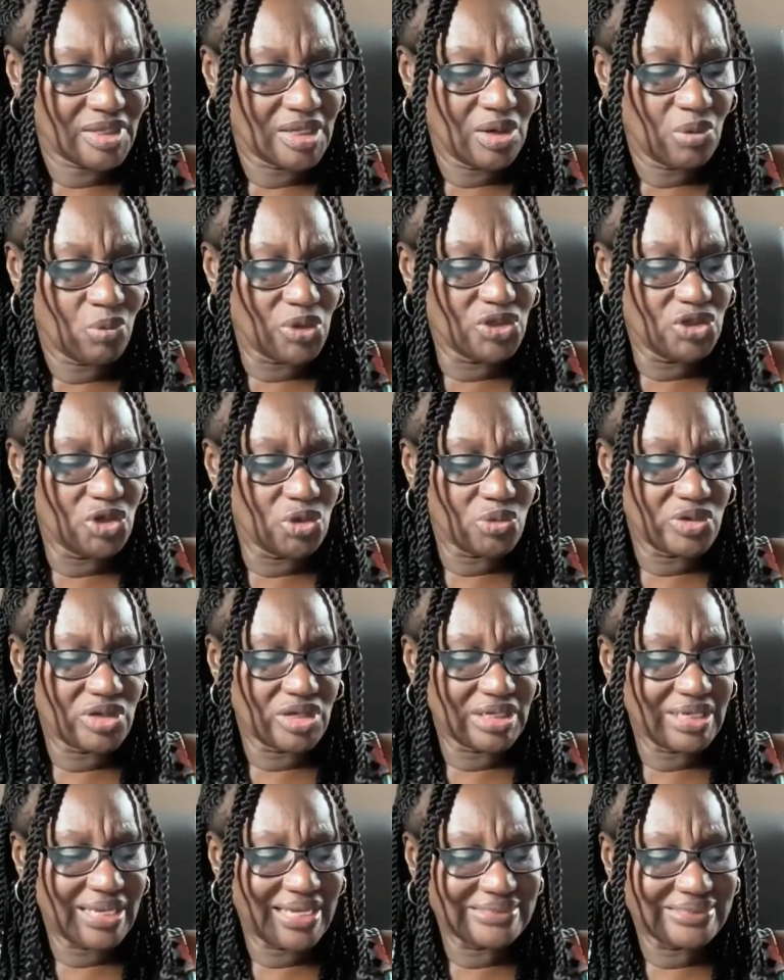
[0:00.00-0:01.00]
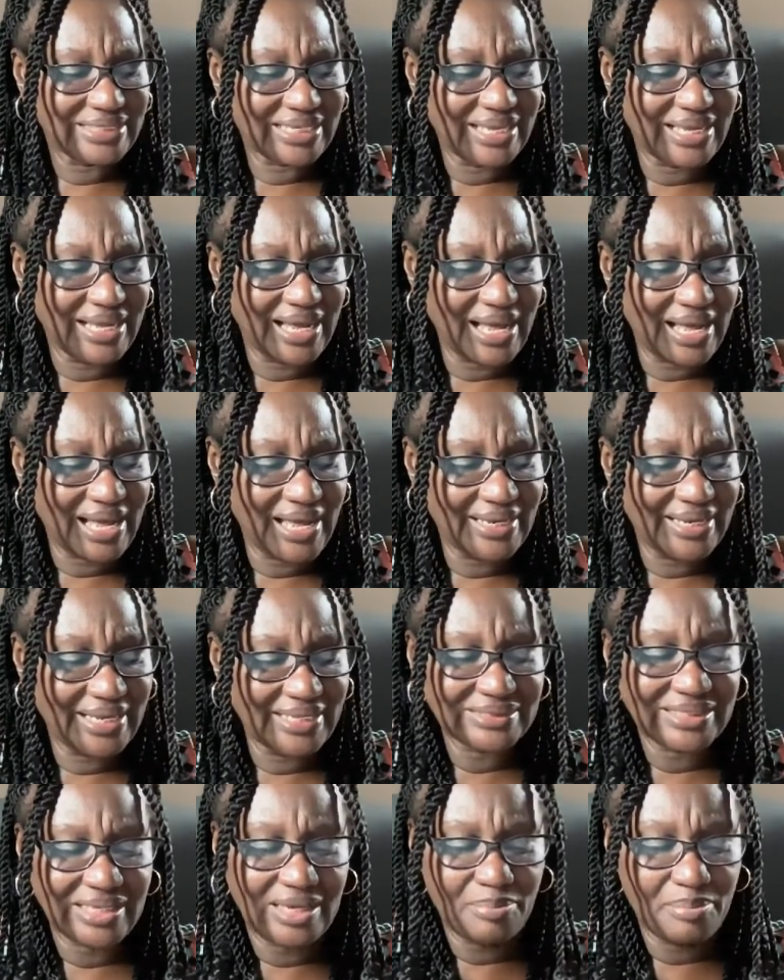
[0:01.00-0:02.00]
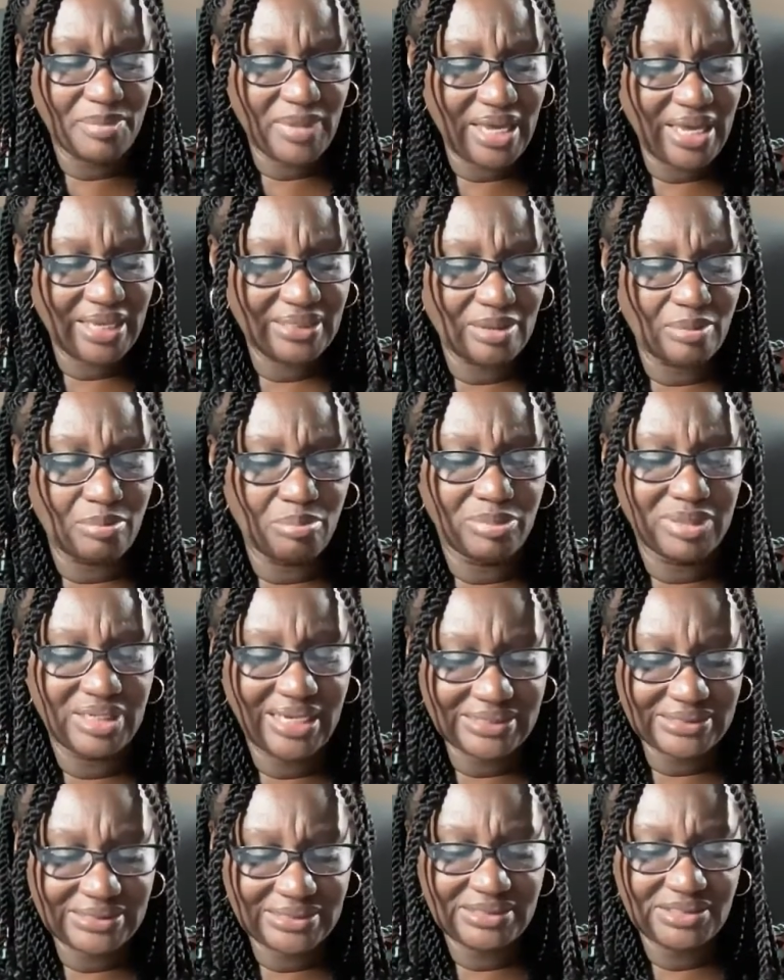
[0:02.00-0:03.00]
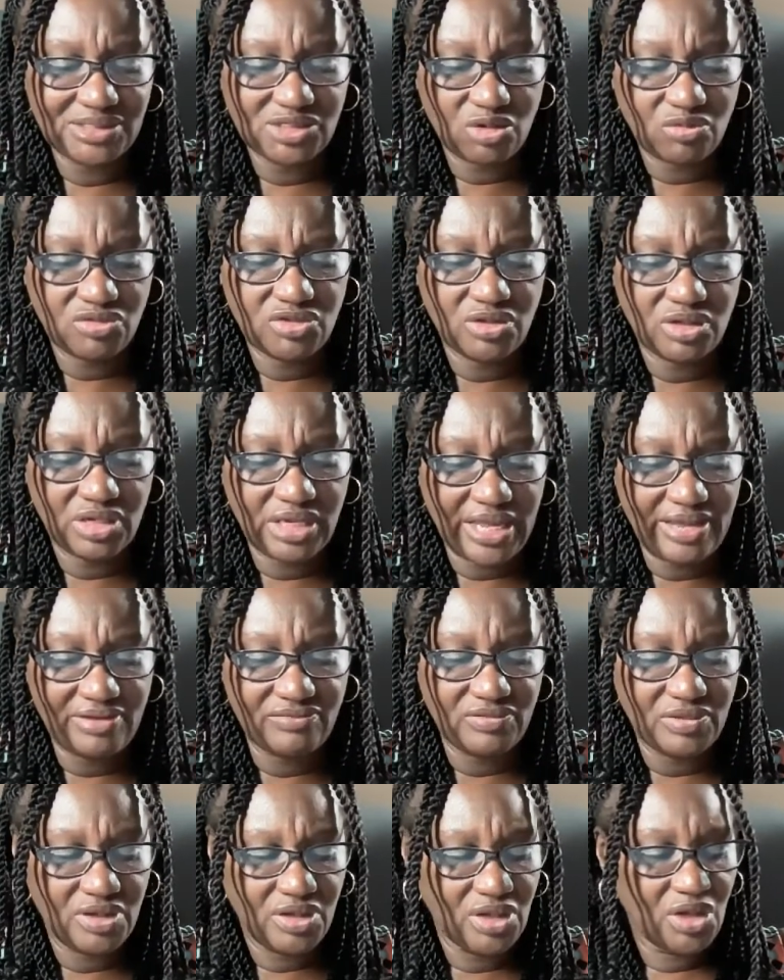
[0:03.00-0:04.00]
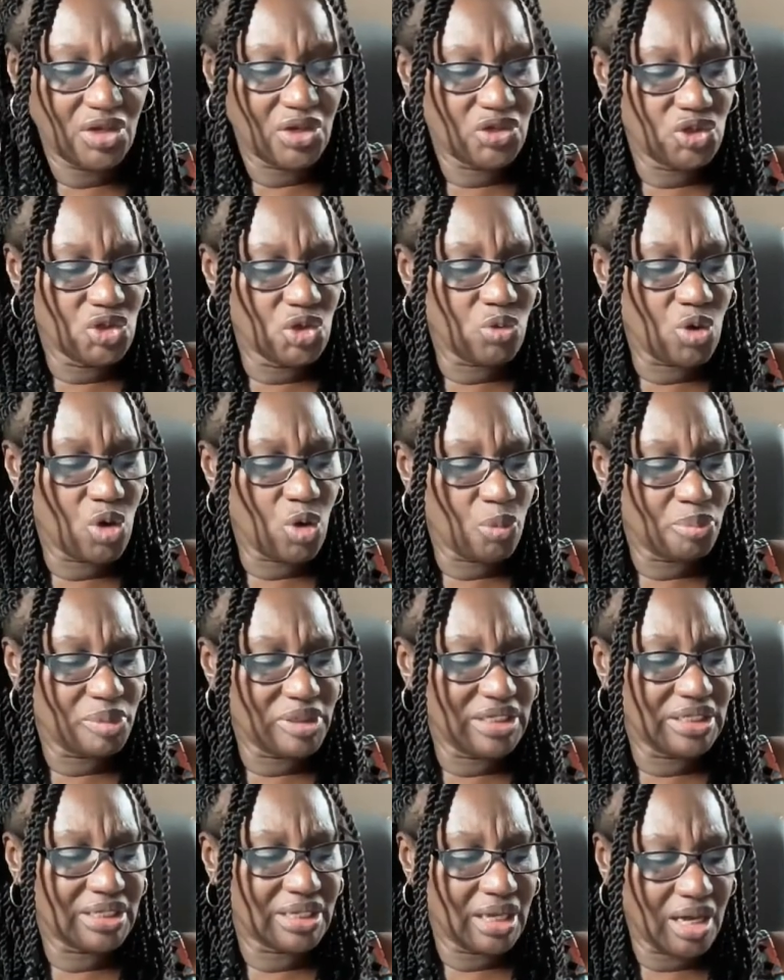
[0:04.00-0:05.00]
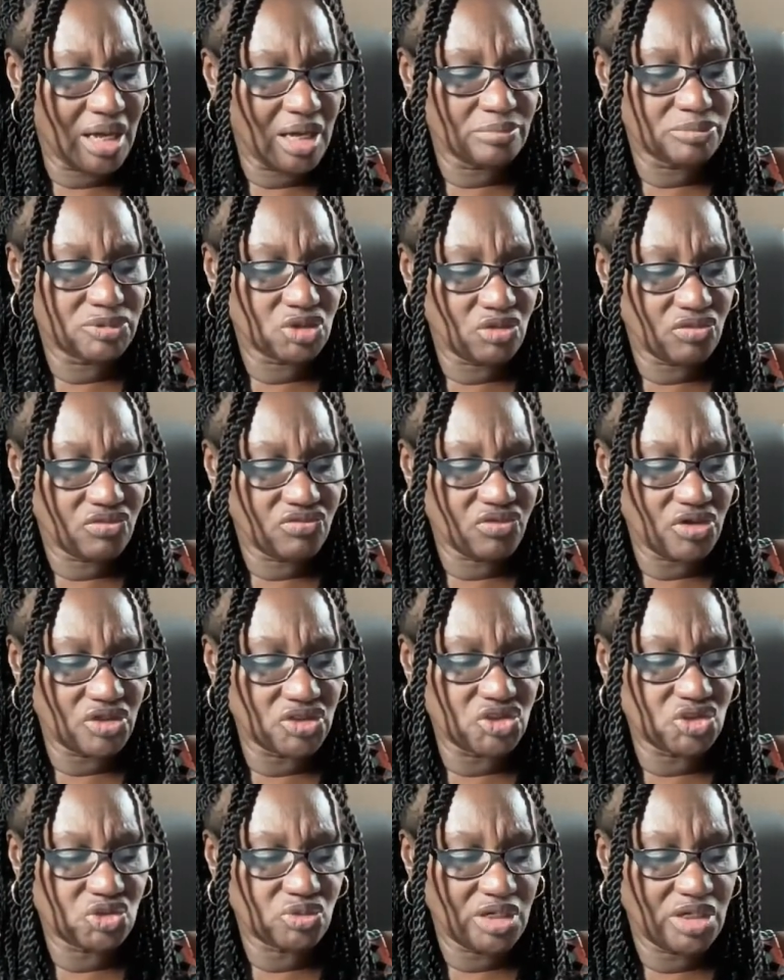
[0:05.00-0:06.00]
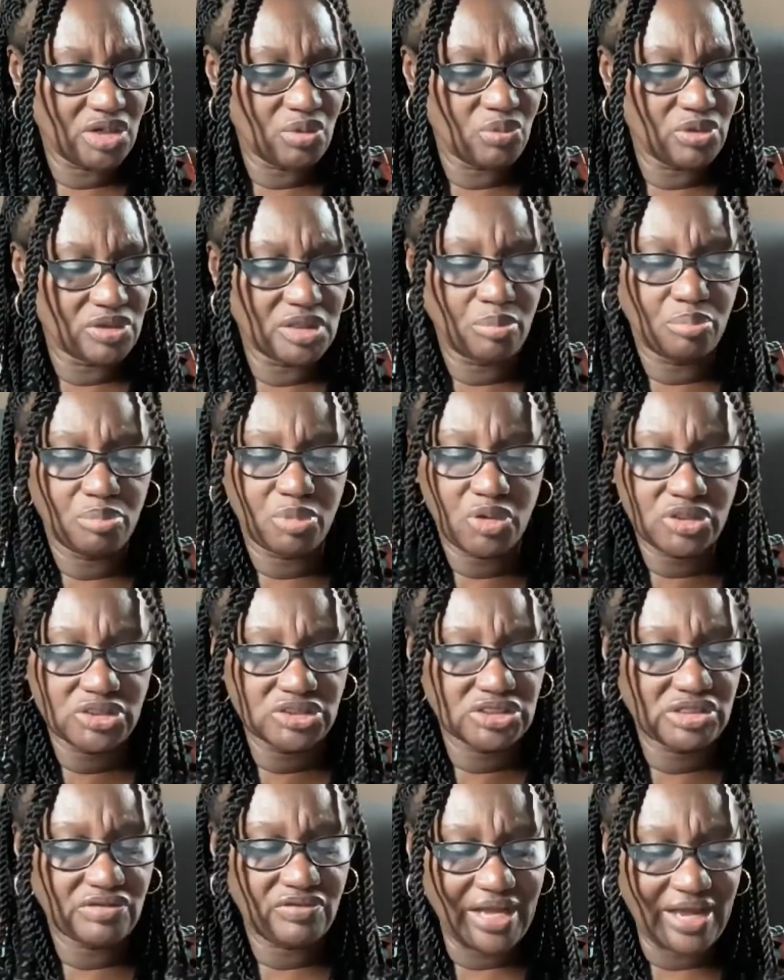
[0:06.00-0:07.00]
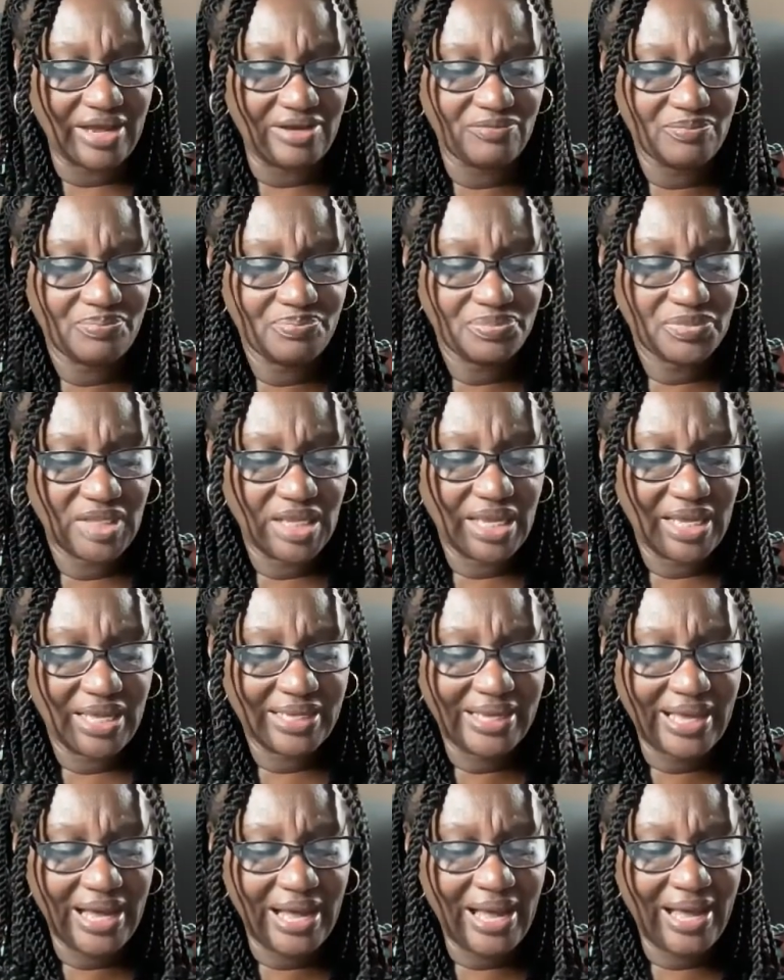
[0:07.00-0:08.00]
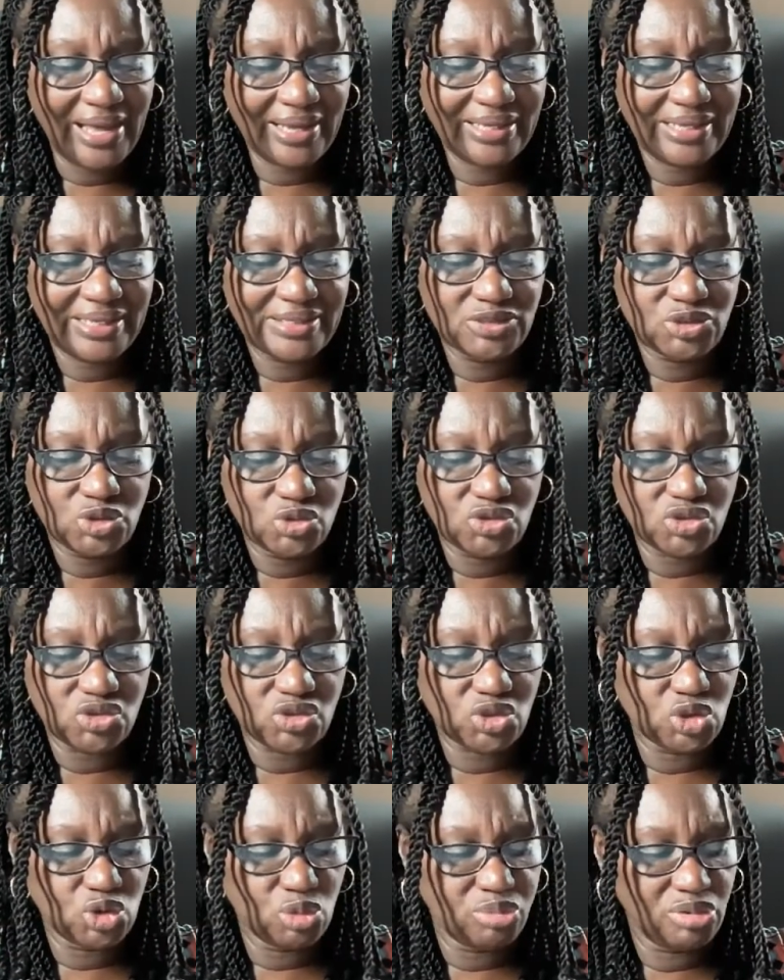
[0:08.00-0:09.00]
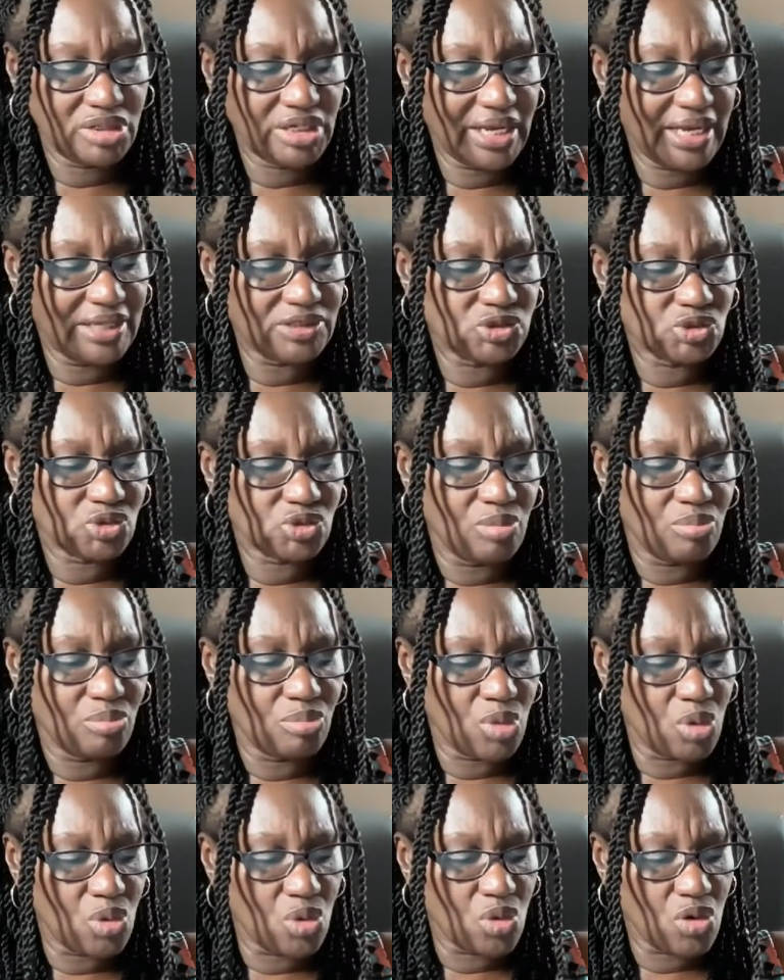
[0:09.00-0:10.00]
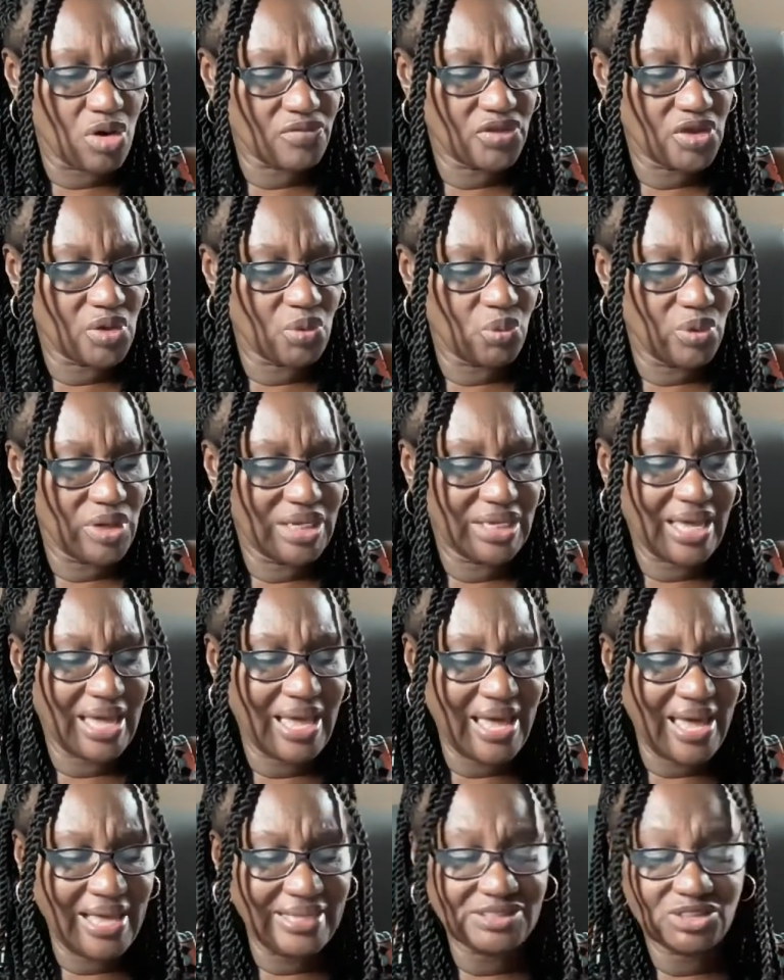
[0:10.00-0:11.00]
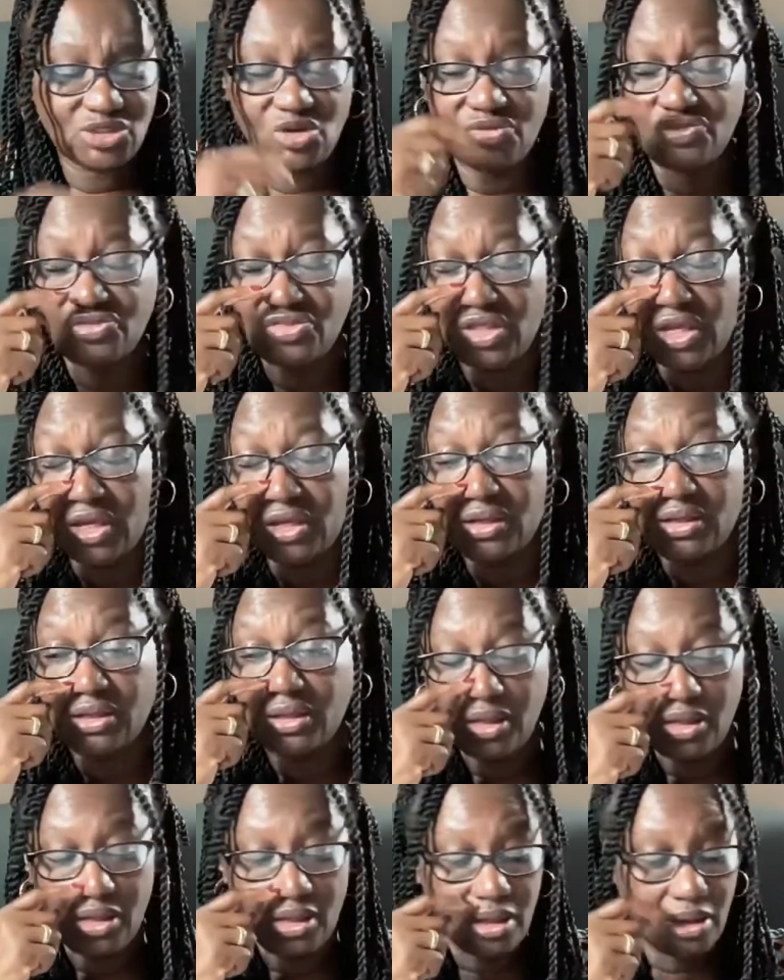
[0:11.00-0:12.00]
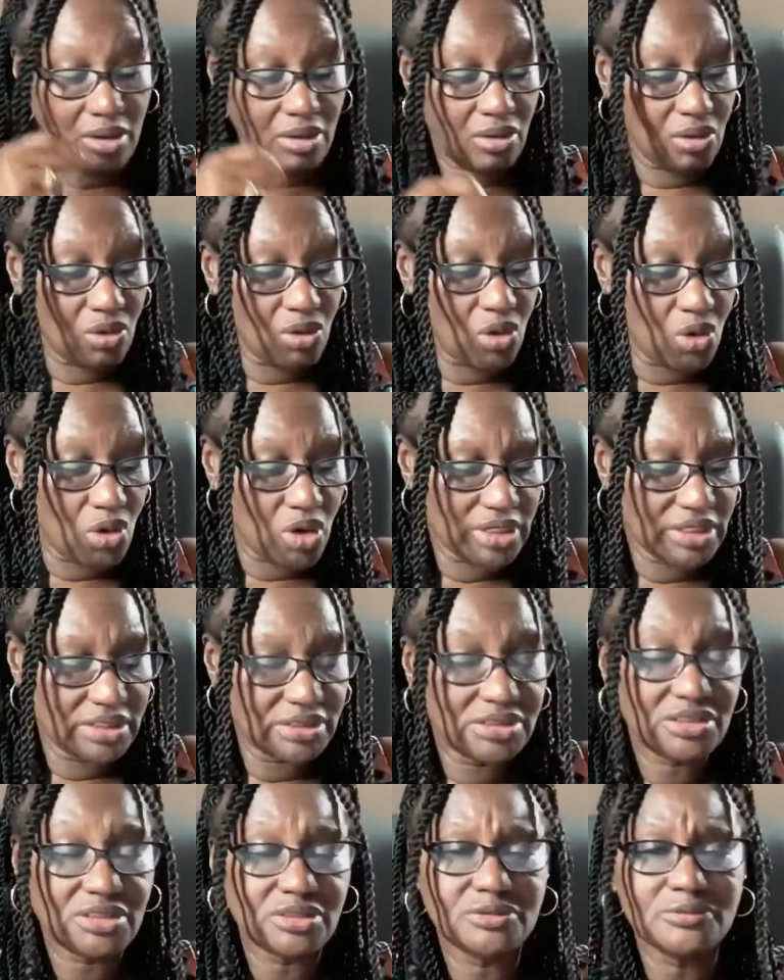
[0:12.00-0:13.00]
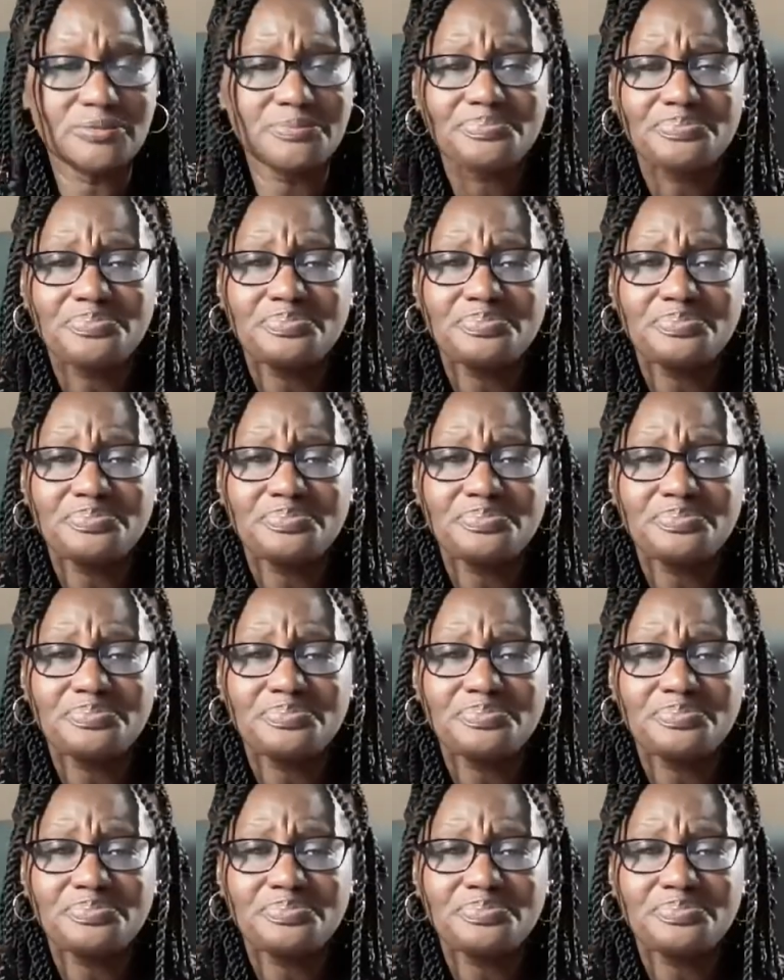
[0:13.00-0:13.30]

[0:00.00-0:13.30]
When you realize that God has commanded blessings over your life, you won't become so frustrated with the burdens of life. God can do the supernatural more than we can ask or think, according to